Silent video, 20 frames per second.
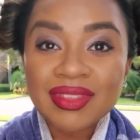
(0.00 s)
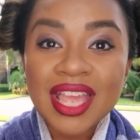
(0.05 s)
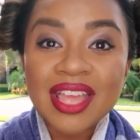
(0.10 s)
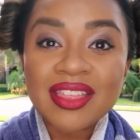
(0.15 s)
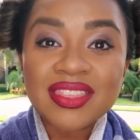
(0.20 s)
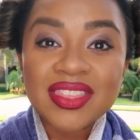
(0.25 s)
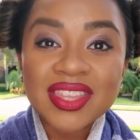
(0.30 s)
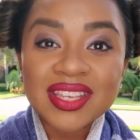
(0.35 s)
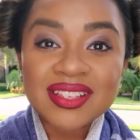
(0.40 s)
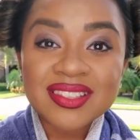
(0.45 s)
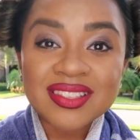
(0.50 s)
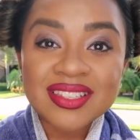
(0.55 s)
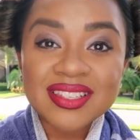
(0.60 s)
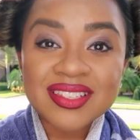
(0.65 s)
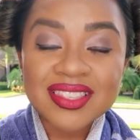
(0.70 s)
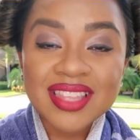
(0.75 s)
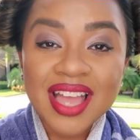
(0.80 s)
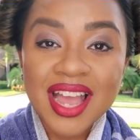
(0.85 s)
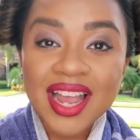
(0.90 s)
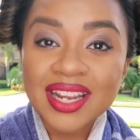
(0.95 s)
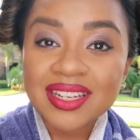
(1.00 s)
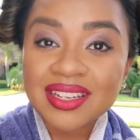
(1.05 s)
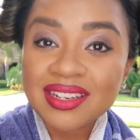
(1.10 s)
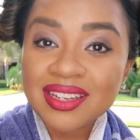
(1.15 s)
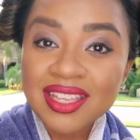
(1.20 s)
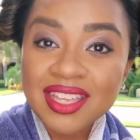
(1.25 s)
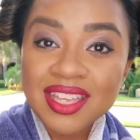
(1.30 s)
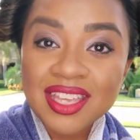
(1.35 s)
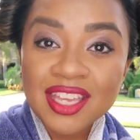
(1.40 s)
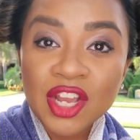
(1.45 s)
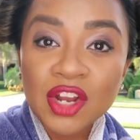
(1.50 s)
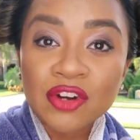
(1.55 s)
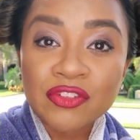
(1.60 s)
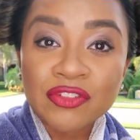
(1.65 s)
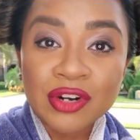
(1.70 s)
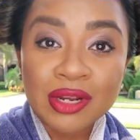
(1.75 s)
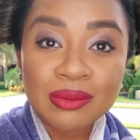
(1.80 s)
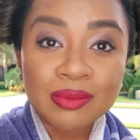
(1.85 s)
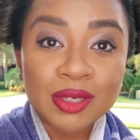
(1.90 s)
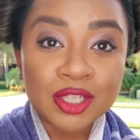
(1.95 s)
This is the Hyde Eek
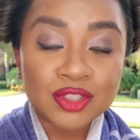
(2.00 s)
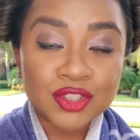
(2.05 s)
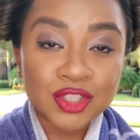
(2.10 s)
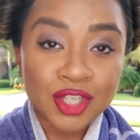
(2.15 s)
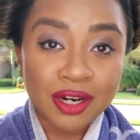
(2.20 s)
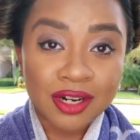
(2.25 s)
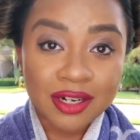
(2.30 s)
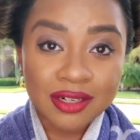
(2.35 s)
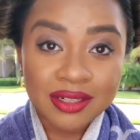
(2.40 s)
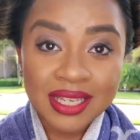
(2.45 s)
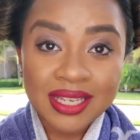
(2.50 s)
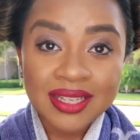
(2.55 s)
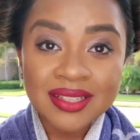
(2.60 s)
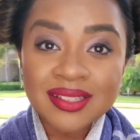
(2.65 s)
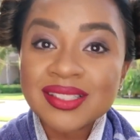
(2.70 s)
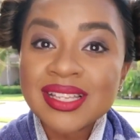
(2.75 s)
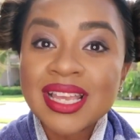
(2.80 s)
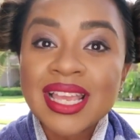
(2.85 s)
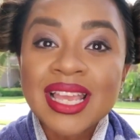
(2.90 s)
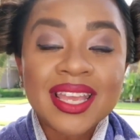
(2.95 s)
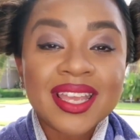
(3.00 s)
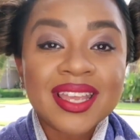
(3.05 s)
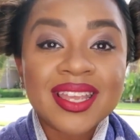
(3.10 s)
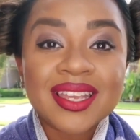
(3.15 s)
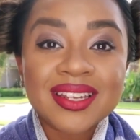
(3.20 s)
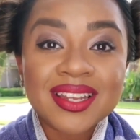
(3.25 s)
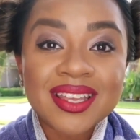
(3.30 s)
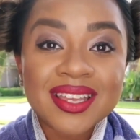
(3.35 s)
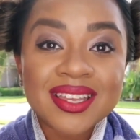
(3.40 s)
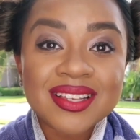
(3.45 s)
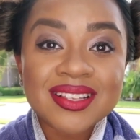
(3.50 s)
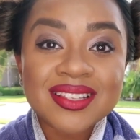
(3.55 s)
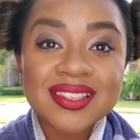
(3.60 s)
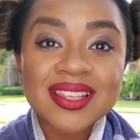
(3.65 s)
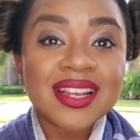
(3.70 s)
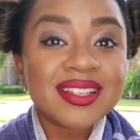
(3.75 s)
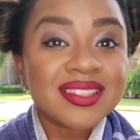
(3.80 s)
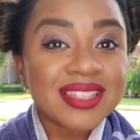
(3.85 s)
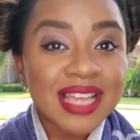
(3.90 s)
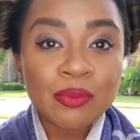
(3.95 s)
from Target. It is
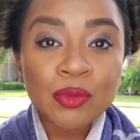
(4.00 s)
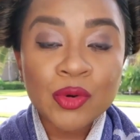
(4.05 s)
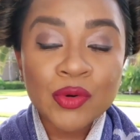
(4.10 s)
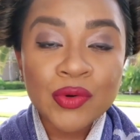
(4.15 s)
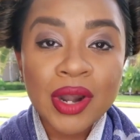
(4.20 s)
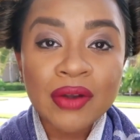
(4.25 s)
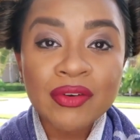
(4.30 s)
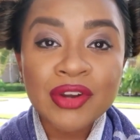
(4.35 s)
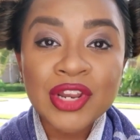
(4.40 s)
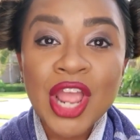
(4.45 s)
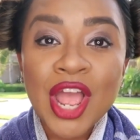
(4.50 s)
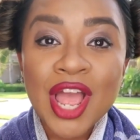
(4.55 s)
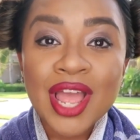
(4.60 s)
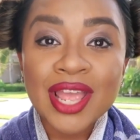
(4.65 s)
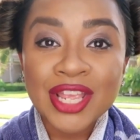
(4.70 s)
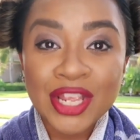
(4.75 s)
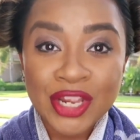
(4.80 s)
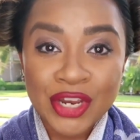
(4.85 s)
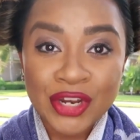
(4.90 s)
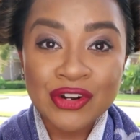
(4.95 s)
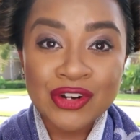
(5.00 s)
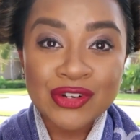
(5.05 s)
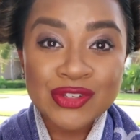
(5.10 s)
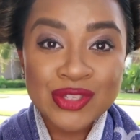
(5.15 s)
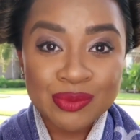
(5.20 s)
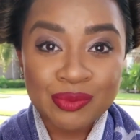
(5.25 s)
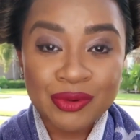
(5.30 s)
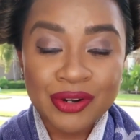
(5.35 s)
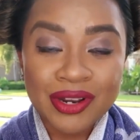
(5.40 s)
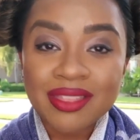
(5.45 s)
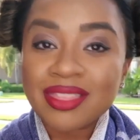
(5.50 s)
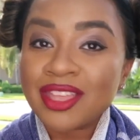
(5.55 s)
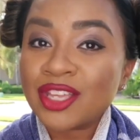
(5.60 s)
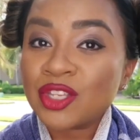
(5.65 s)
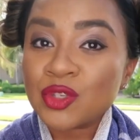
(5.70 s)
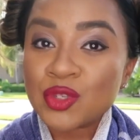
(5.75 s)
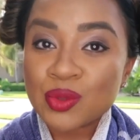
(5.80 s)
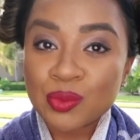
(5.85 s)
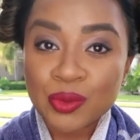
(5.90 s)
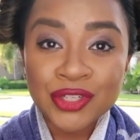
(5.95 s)
a temporary hair spray that
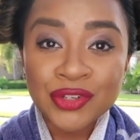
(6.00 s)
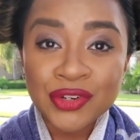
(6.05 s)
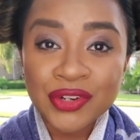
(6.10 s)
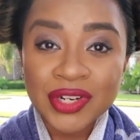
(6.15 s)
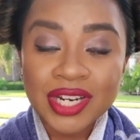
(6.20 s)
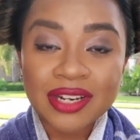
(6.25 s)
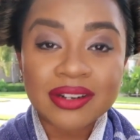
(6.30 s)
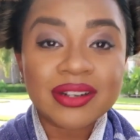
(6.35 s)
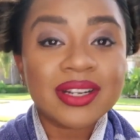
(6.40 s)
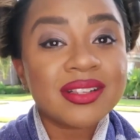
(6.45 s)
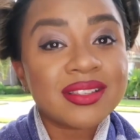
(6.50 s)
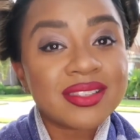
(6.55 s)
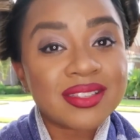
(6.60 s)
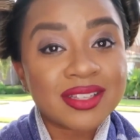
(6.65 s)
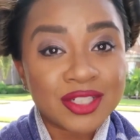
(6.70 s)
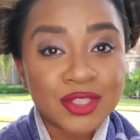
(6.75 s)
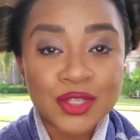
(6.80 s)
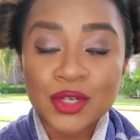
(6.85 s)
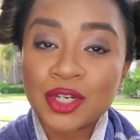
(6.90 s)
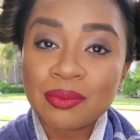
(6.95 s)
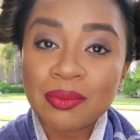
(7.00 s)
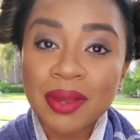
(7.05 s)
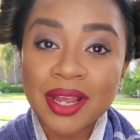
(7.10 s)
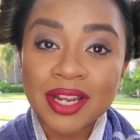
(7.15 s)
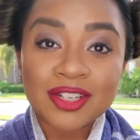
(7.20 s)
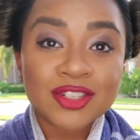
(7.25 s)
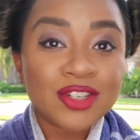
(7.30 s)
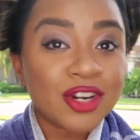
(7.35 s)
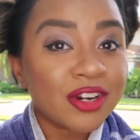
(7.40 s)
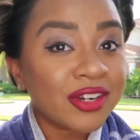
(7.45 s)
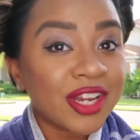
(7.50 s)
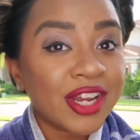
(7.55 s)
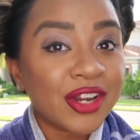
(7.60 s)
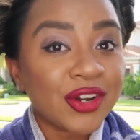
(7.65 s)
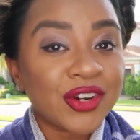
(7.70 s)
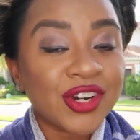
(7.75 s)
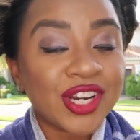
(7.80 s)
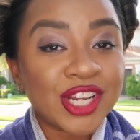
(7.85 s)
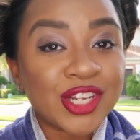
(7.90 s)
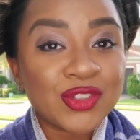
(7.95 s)
you spray in your hair. It's gonna turn my dark
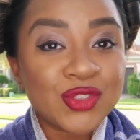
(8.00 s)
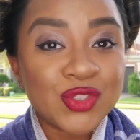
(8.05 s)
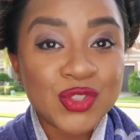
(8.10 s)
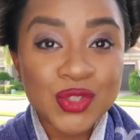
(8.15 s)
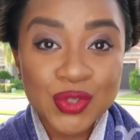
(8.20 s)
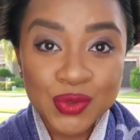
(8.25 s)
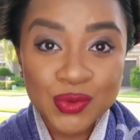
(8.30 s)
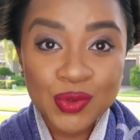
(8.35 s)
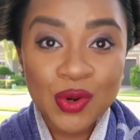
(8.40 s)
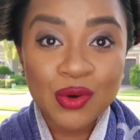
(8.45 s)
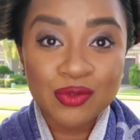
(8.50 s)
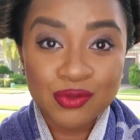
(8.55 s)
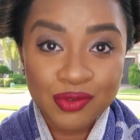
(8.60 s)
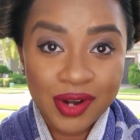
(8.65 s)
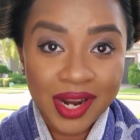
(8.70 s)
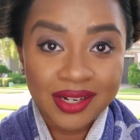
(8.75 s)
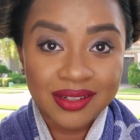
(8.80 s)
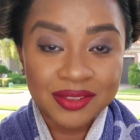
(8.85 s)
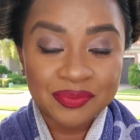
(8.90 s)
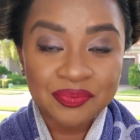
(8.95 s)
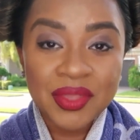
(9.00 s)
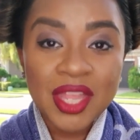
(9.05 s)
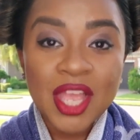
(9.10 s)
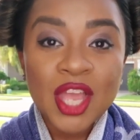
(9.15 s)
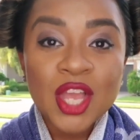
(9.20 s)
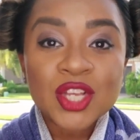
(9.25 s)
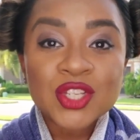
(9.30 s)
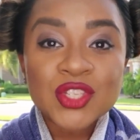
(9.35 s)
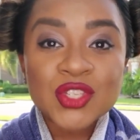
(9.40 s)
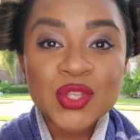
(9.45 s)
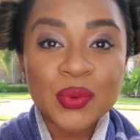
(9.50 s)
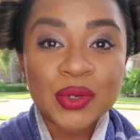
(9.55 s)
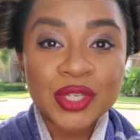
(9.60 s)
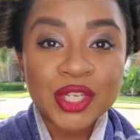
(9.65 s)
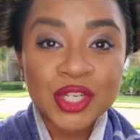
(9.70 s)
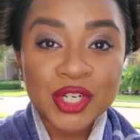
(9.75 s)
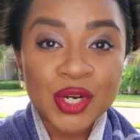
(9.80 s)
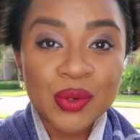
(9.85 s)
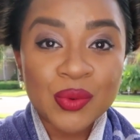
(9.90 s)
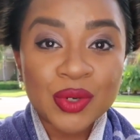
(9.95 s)
hair into red. So what
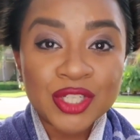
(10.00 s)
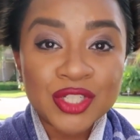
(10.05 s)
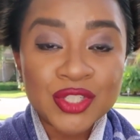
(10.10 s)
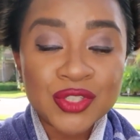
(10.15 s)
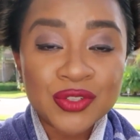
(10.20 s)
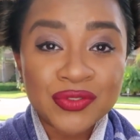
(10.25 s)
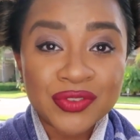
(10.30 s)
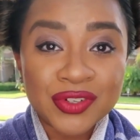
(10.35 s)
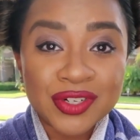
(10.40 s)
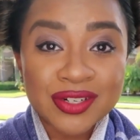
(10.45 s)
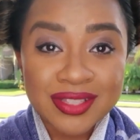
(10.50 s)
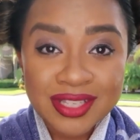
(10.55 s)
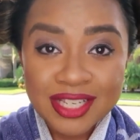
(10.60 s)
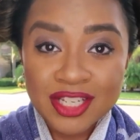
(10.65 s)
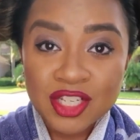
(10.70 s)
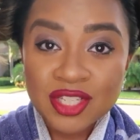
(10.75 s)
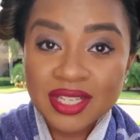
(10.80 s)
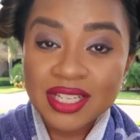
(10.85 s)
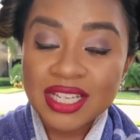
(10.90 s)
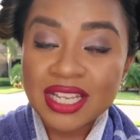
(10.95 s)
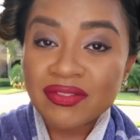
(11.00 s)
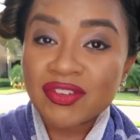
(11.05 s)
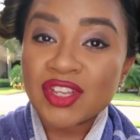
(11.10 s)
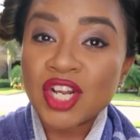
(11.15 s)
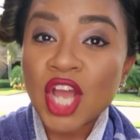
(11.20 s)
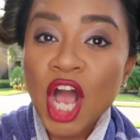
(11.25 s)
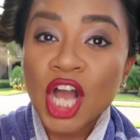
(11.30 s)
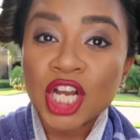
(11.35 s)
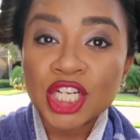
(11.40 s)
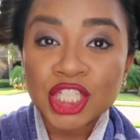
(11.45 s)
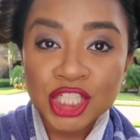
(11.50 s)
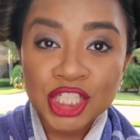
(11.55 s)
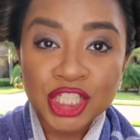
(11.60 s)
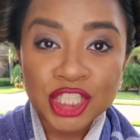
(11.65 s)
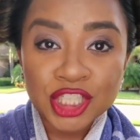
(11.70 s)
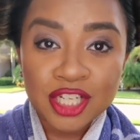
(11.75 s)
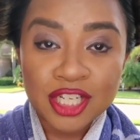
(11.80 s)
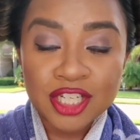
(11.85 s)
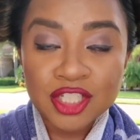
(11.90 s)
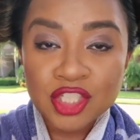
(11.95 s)
you're gonna wanna do first is give it a
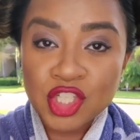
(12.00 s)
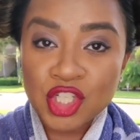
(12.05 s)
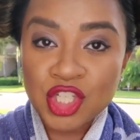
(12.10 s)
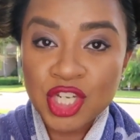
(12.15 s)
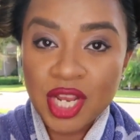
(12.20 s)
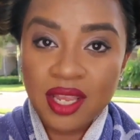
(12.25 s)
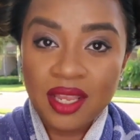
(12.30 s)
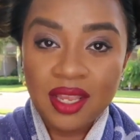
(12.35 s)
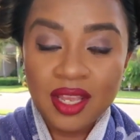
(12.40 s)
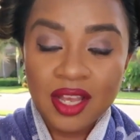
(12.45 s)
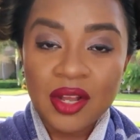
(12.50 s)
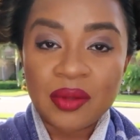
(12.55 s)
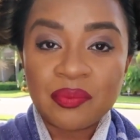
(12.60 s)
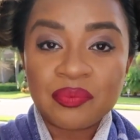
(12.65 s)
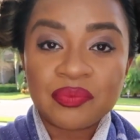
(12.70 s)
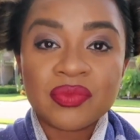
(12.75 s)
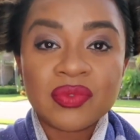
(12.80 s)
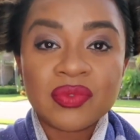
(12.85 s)
good shake.